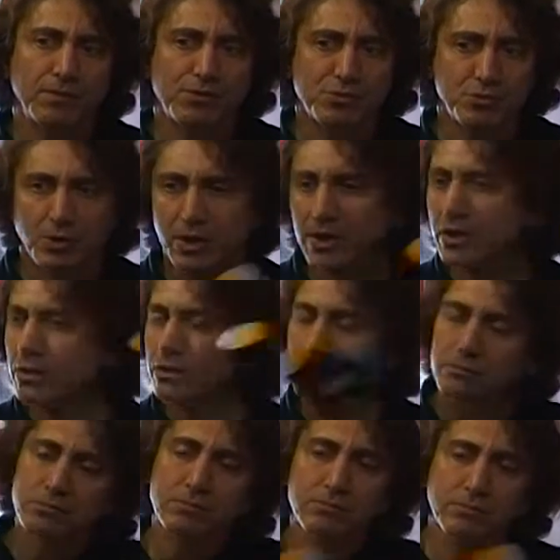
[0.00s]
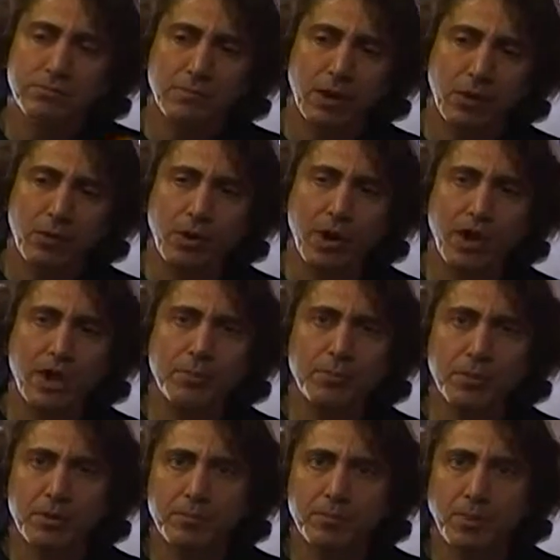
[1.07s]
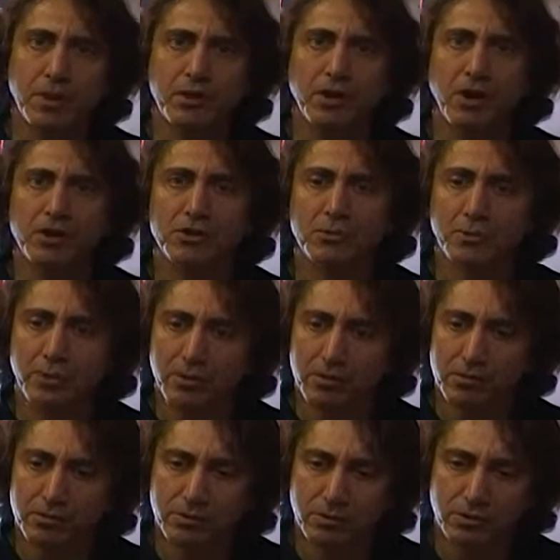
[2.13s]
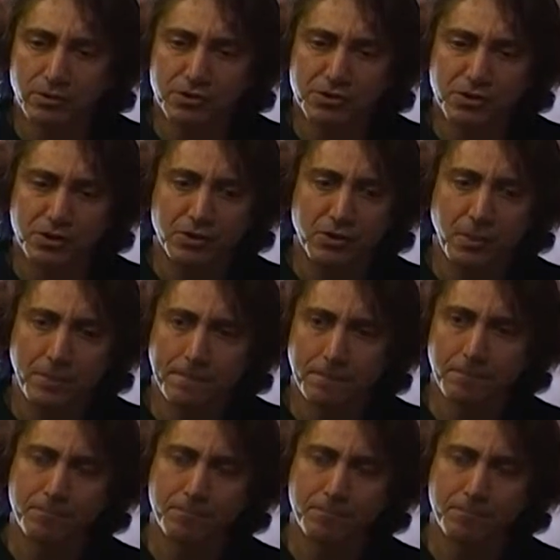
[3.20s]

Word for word: this week that were handpicked by Dr. Bill. Continue.